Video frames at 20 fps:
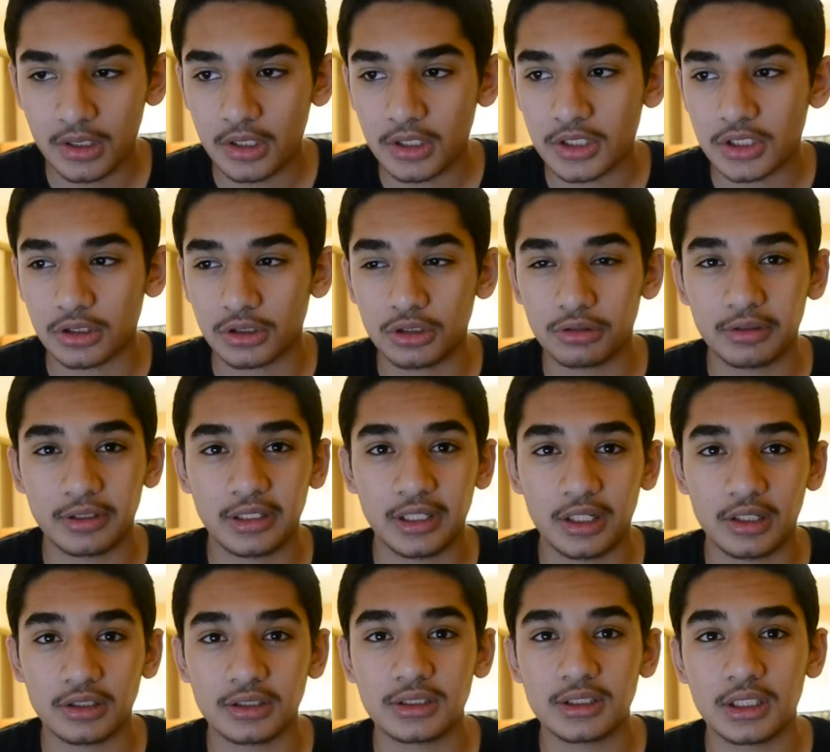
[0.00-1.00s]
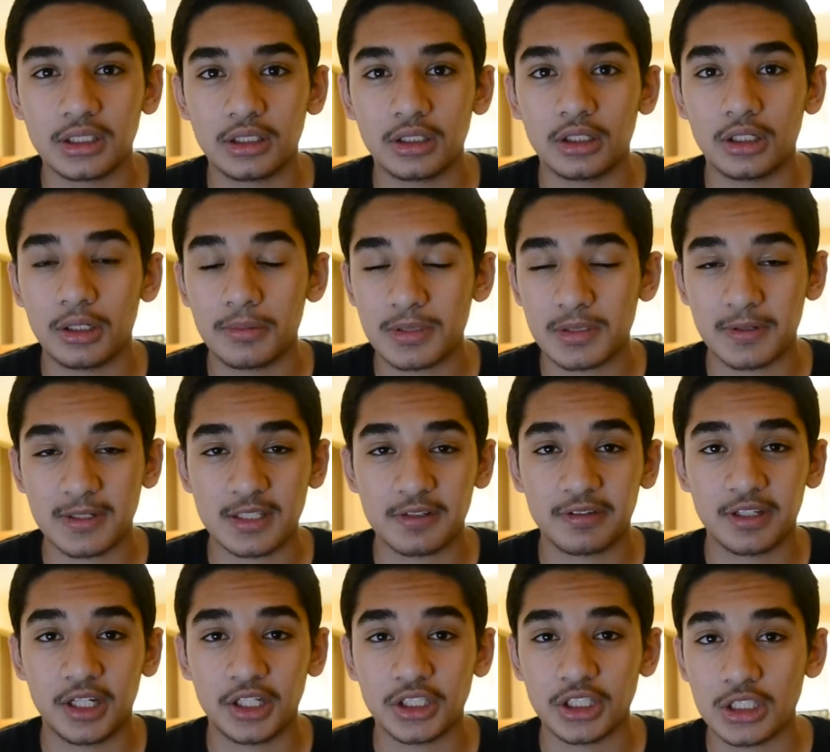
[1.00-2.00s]
So going down to um,
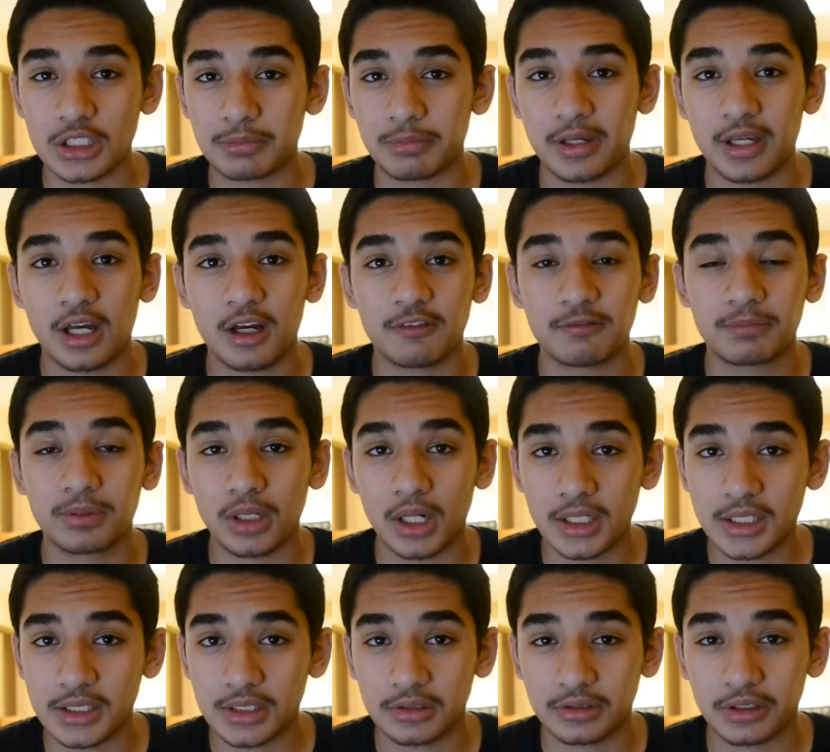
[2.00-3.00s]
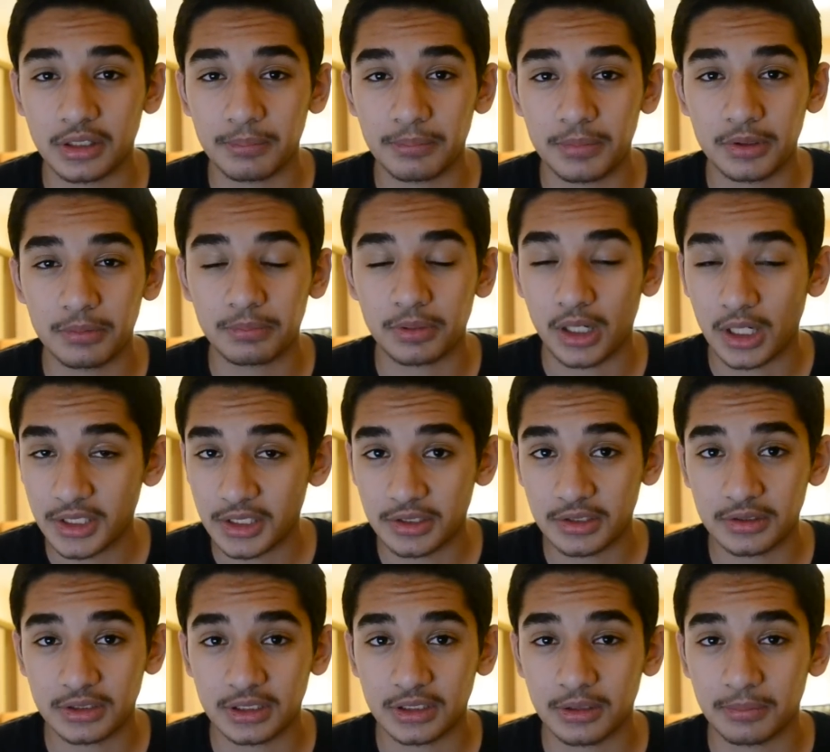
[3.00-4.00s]
specifications, we have processor and compu
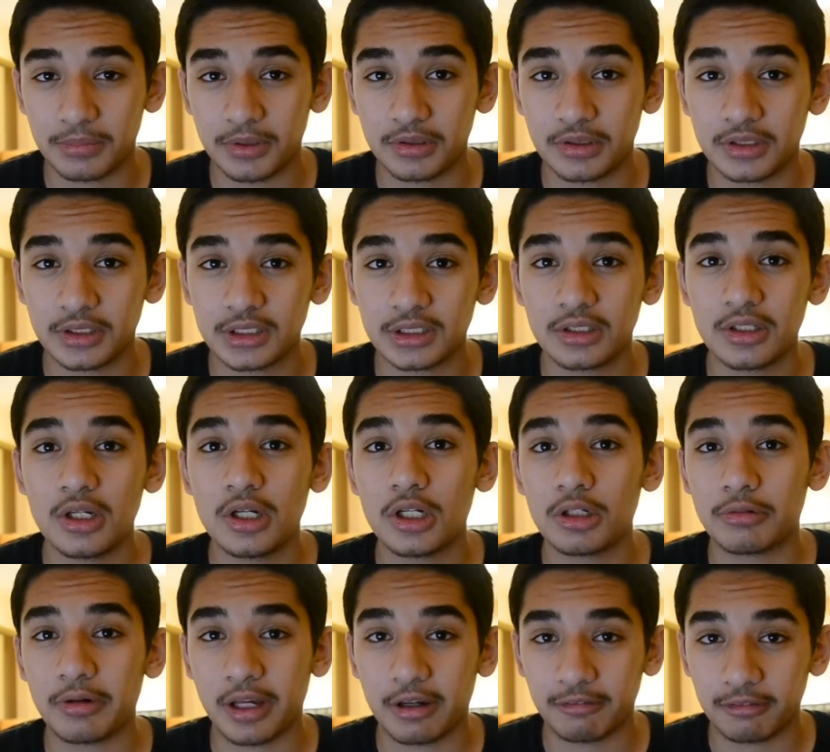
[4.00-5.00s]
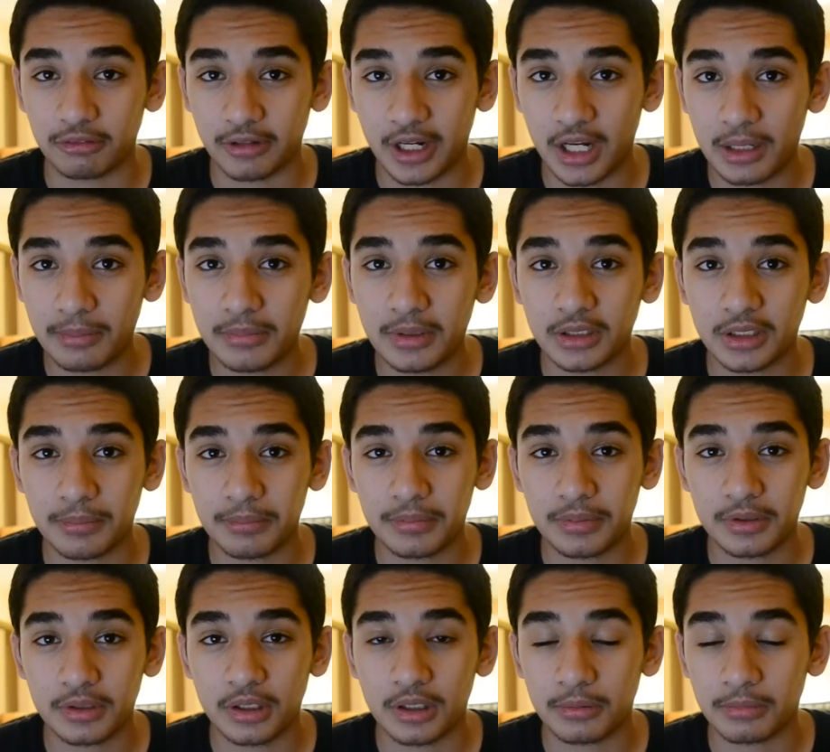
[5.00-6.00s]
processors and computers, we have RAM and
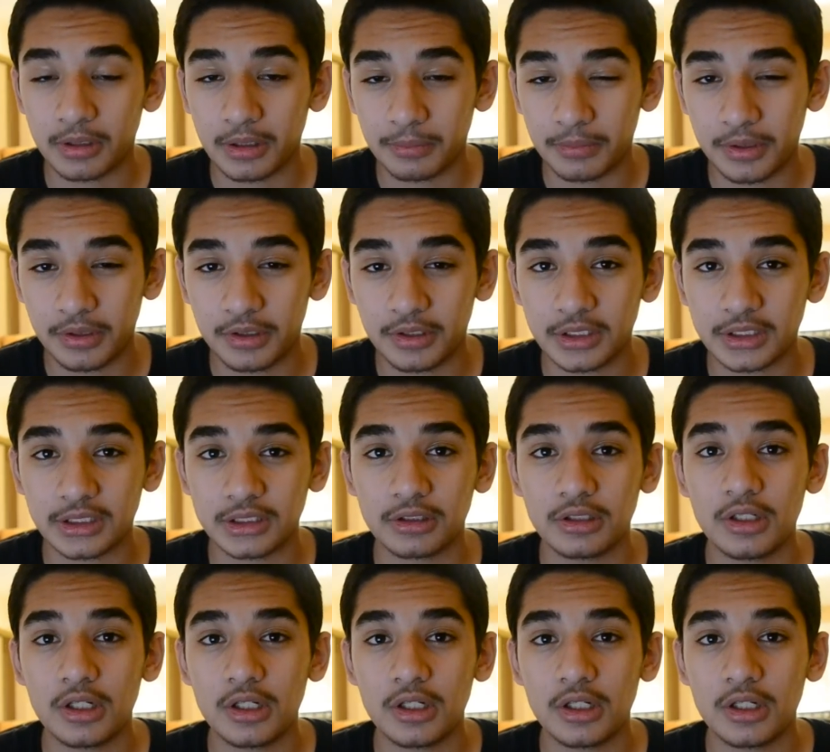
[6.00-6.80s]
compu um, computers,